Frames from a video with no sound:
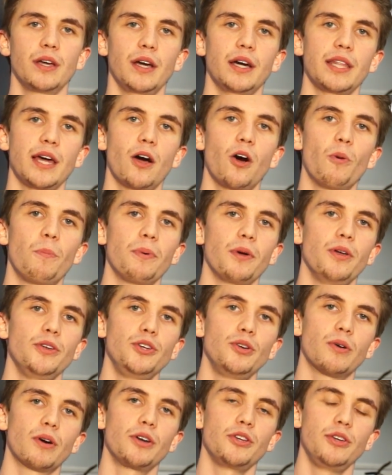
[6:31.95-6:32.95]
and I hope
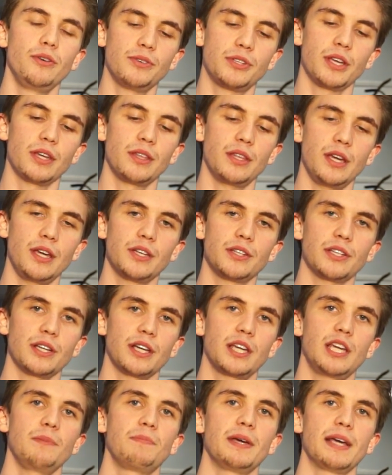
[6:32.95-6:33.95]
you are using these and
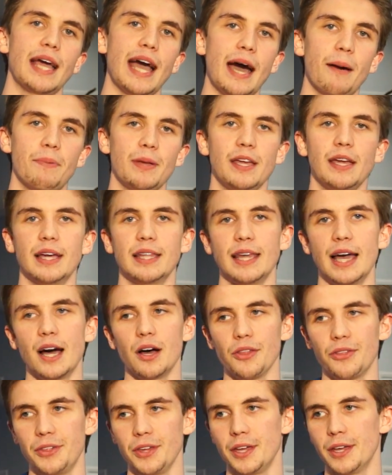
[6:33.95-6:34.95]
keeping happy and
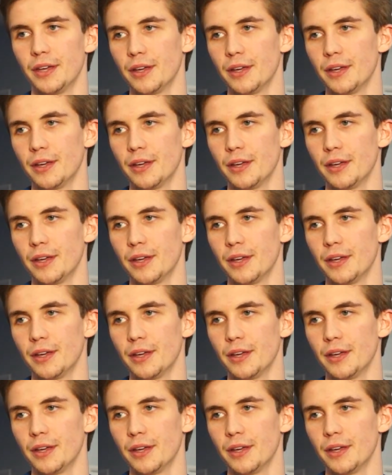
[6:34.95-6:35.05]
healthy